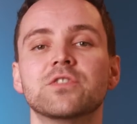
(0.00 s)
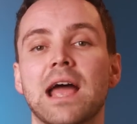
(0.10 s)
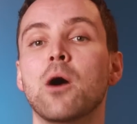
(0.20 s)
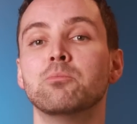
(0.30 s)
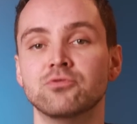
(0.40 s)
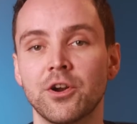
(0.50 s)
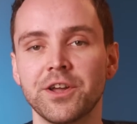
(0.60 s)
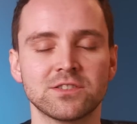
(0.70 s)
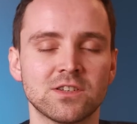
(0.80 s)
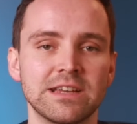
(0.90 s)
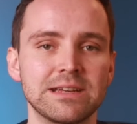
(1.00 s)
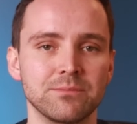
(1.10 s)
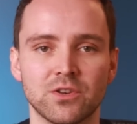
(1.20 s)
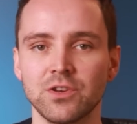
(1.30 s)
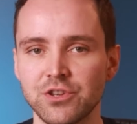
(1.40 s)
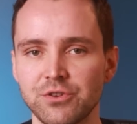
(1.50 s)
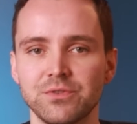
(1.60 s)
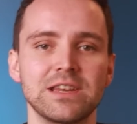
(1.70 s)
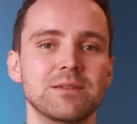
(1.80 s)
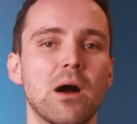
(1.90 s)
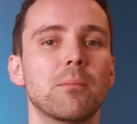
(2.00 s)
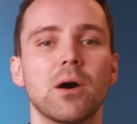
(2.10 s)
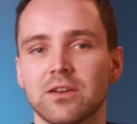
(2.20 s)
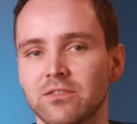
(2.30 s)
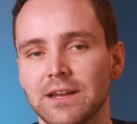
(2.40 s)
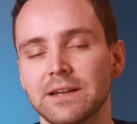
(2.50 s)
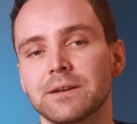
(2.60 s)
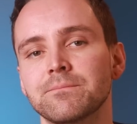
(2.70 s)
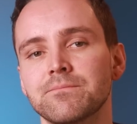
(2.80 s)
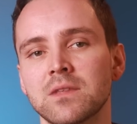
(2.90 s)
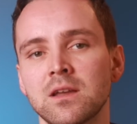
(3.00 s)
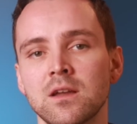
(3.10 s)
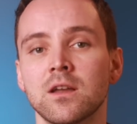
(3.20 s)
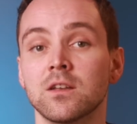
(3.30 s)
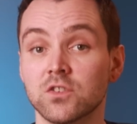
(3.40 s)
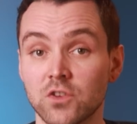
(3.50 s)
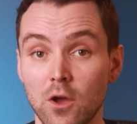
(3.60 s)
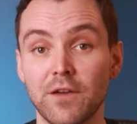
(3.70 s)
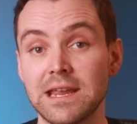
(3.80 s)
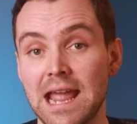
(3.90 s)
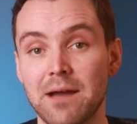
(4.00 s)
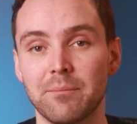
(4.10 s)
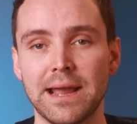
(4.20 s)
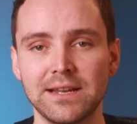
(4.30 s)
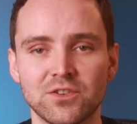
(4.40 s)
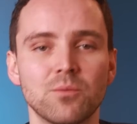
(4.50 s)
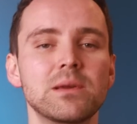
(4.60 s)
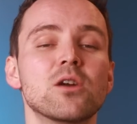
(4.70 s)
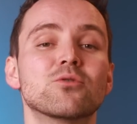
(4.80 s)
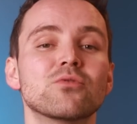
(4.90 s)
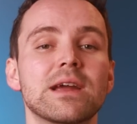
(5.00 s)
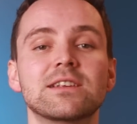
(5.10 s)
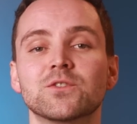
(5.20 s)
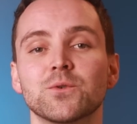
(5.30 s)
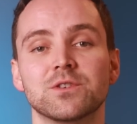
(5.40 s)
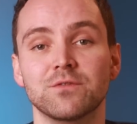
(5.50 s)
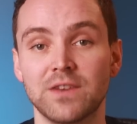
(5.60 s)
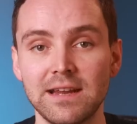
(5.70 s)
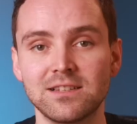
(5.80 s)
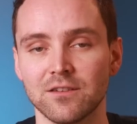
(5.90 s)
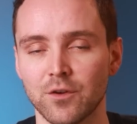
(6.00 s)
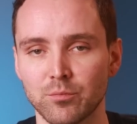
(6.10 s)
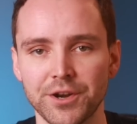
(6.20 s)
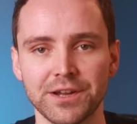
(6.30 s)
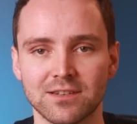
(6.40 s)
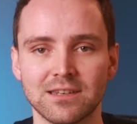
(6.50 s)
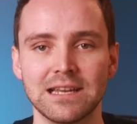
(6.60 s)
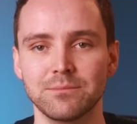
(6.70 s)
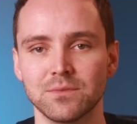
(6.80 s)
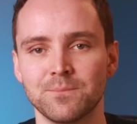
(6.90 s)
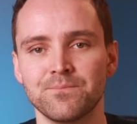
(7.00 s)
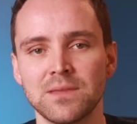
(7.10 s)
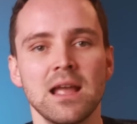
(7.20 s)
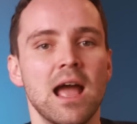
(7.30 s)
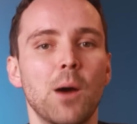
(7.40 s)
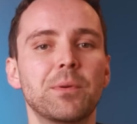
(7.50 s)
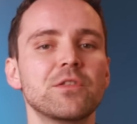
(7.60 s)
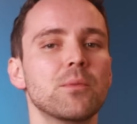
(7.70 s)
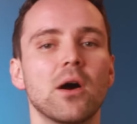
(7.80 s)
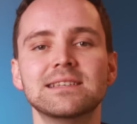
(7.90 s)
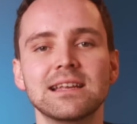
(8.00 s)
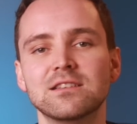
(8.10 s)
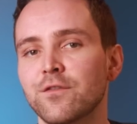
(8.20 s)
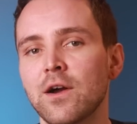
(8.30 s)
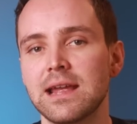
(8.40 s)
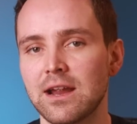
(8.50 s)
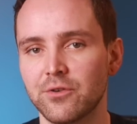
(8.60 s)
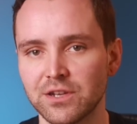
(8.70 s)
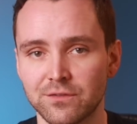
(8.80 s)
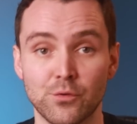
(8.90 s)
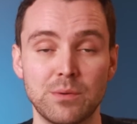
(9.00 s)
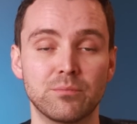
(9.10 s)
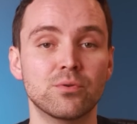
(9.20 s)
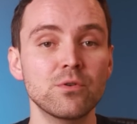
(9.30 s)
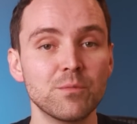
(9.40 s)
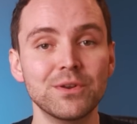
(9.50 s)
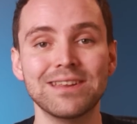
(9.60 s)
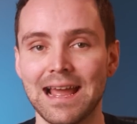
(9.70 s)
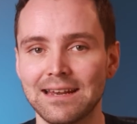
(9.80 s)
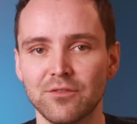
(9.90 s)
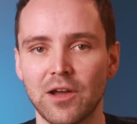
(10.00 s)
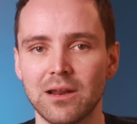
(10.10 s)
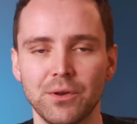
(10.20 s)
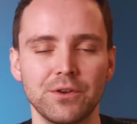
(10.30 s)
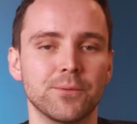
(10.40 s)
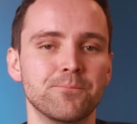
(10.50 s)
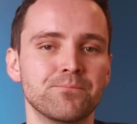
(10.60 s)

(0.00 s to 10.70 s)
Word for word: on to how product teams can use email marketing. Survey campaigns can be a great source of data for product teams, helping them identify areas for improvement and development.